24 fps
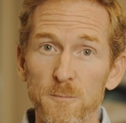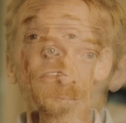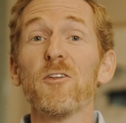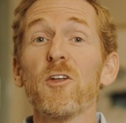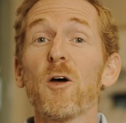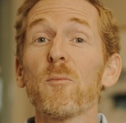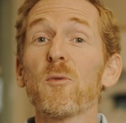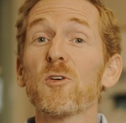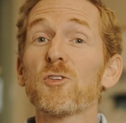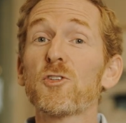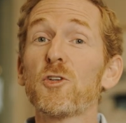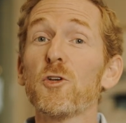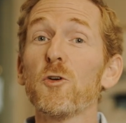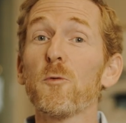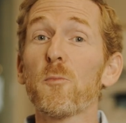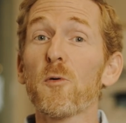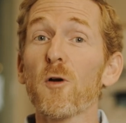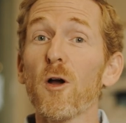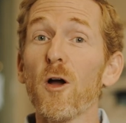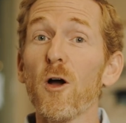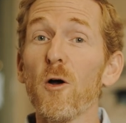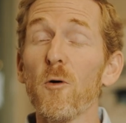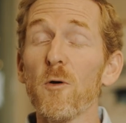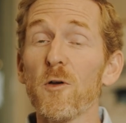The number 2
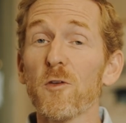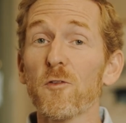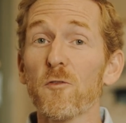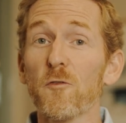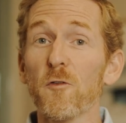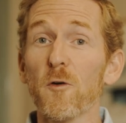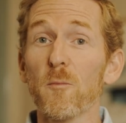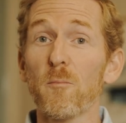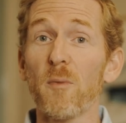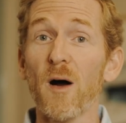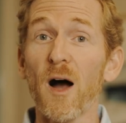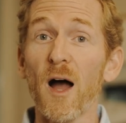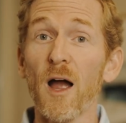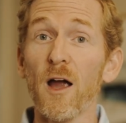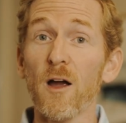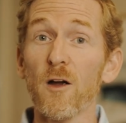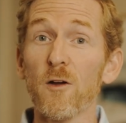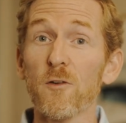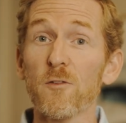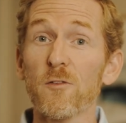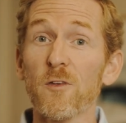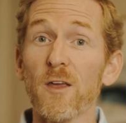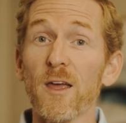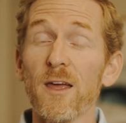pro is for
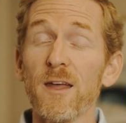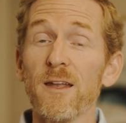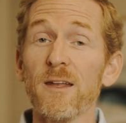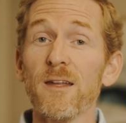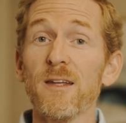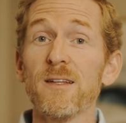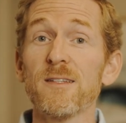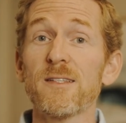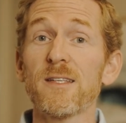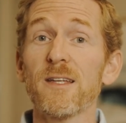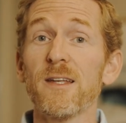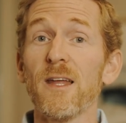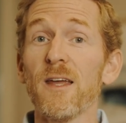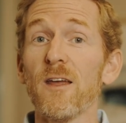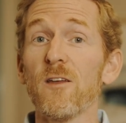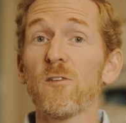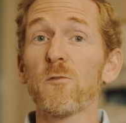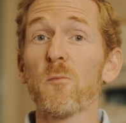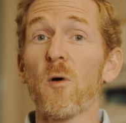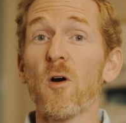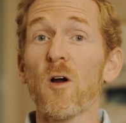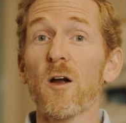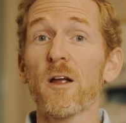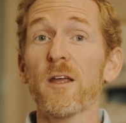buyers. And in
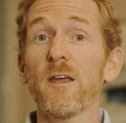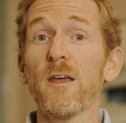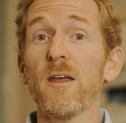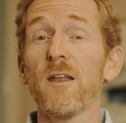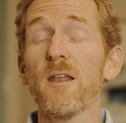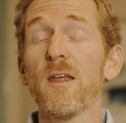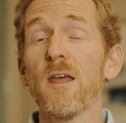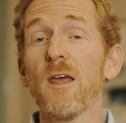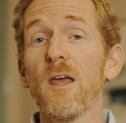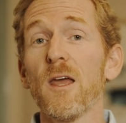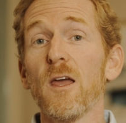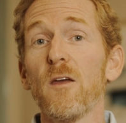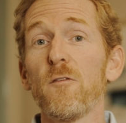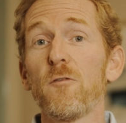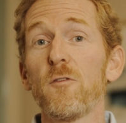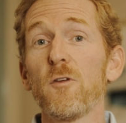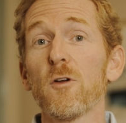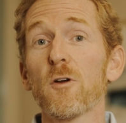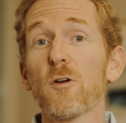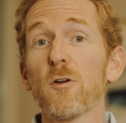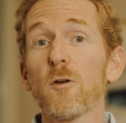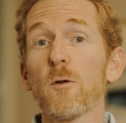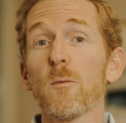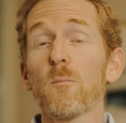today's market, if
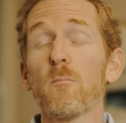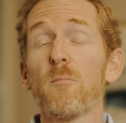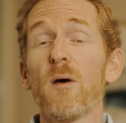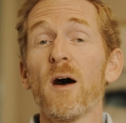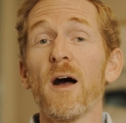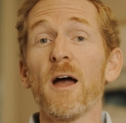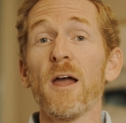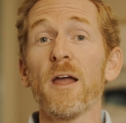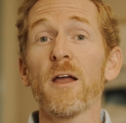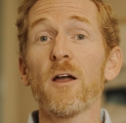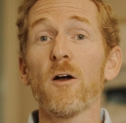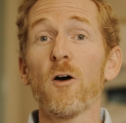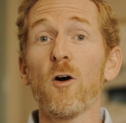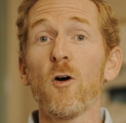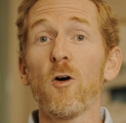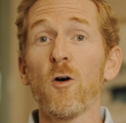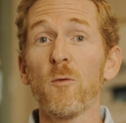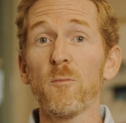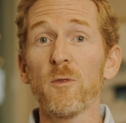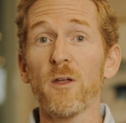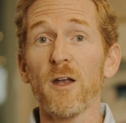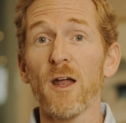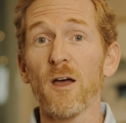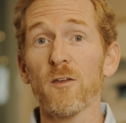you're buying a
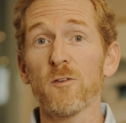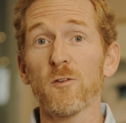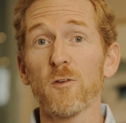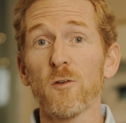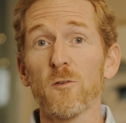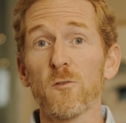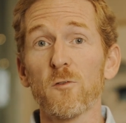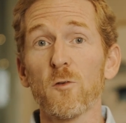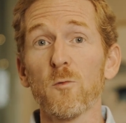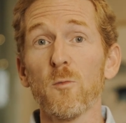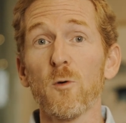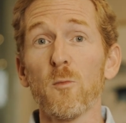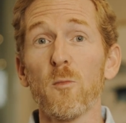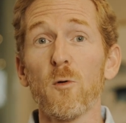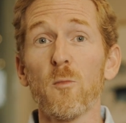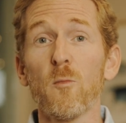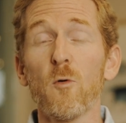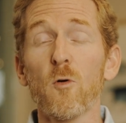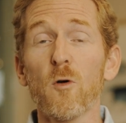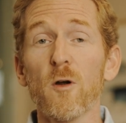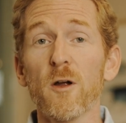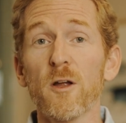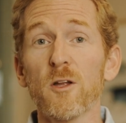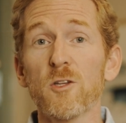home that has an assumable
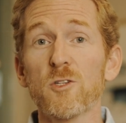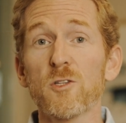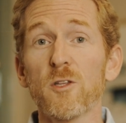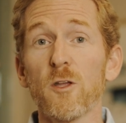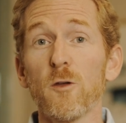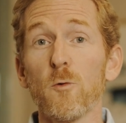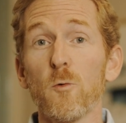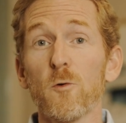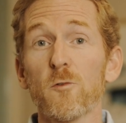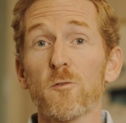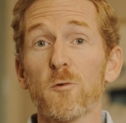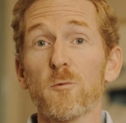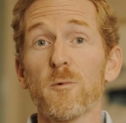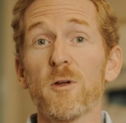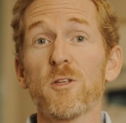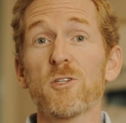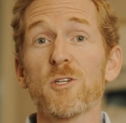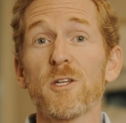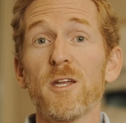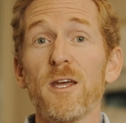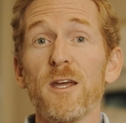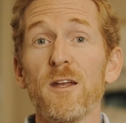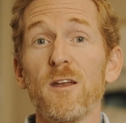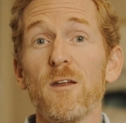mortgage that was
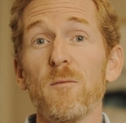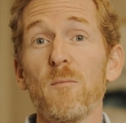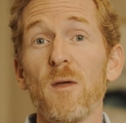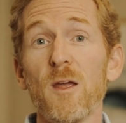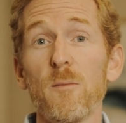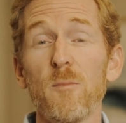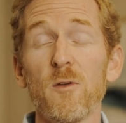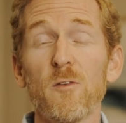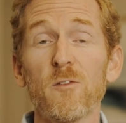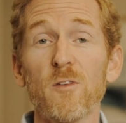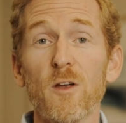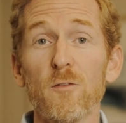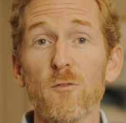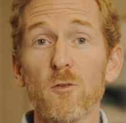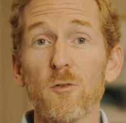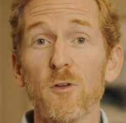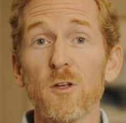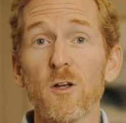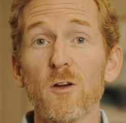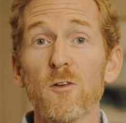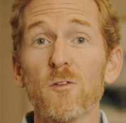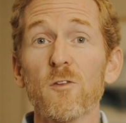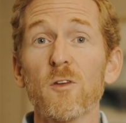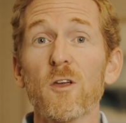originated maybe several
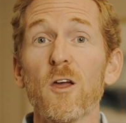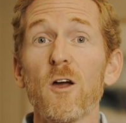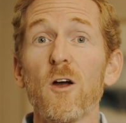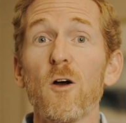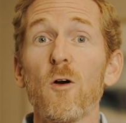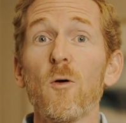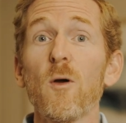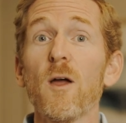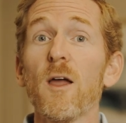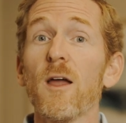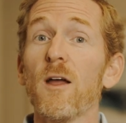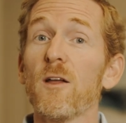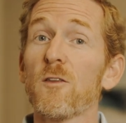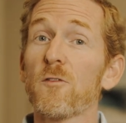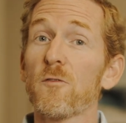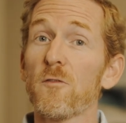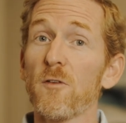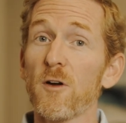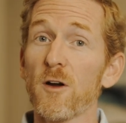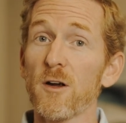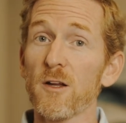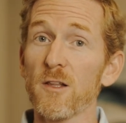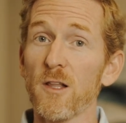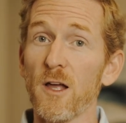years ago, it's
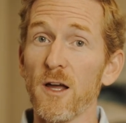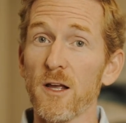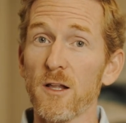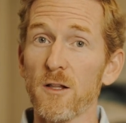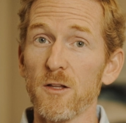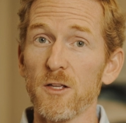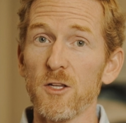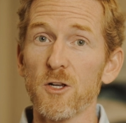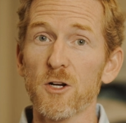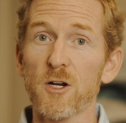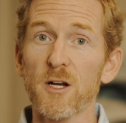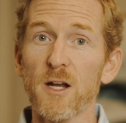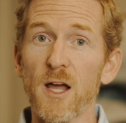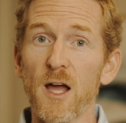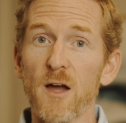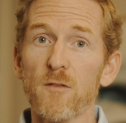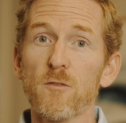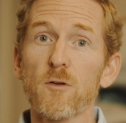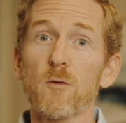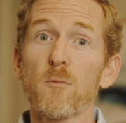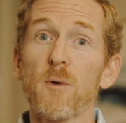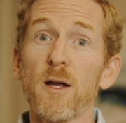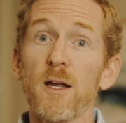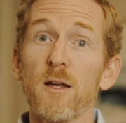very likely you're gonna
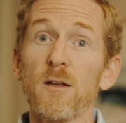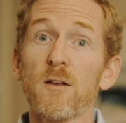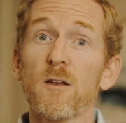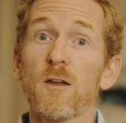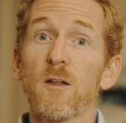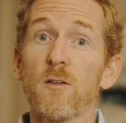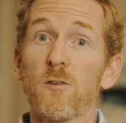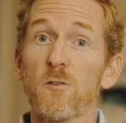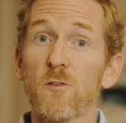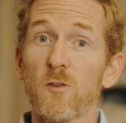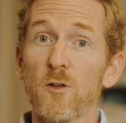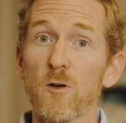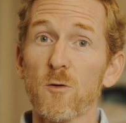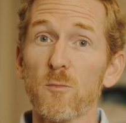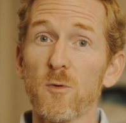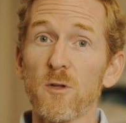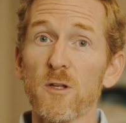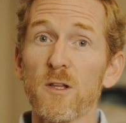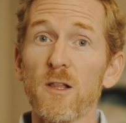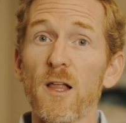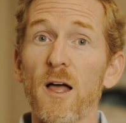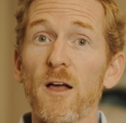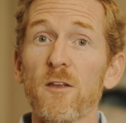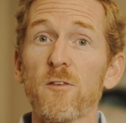have a rate
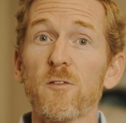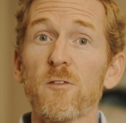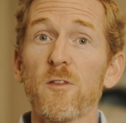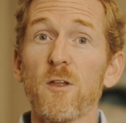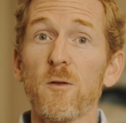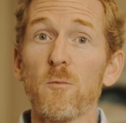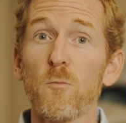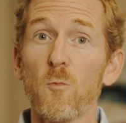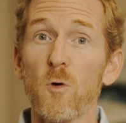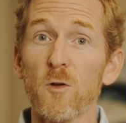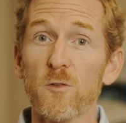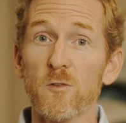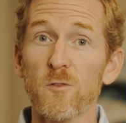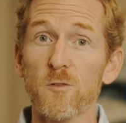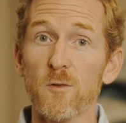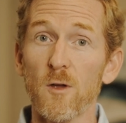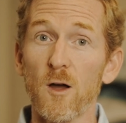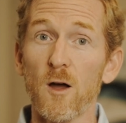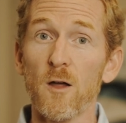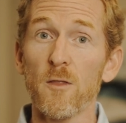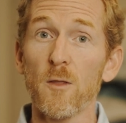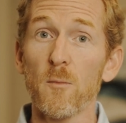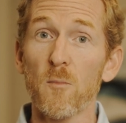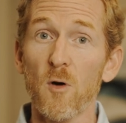considerably less than what's
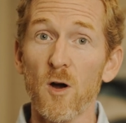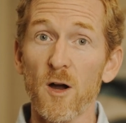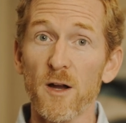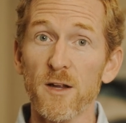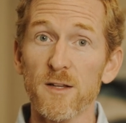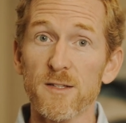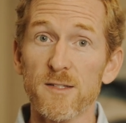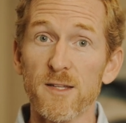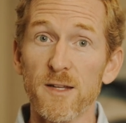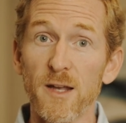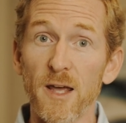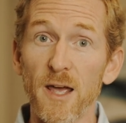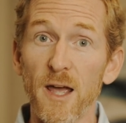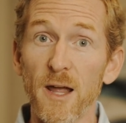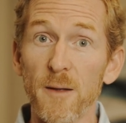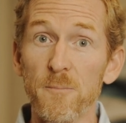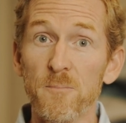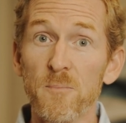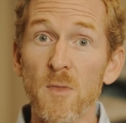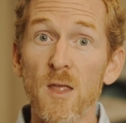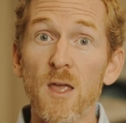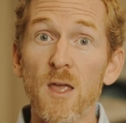on the market today.